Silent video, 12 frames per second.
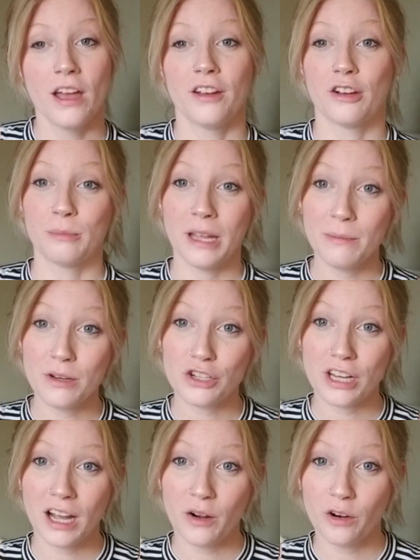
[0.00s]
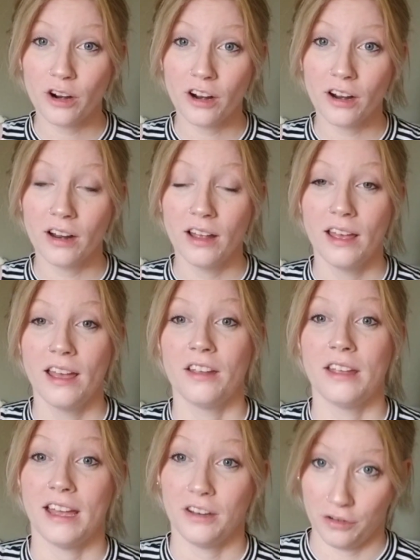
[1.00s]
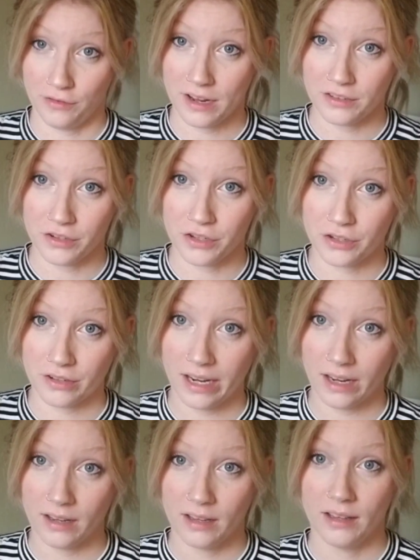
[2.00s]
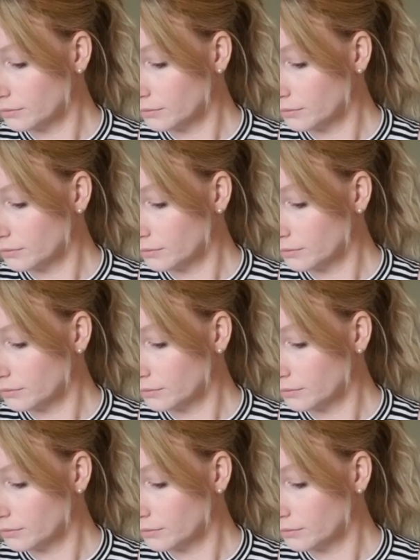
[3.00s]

your baby shower and your registry.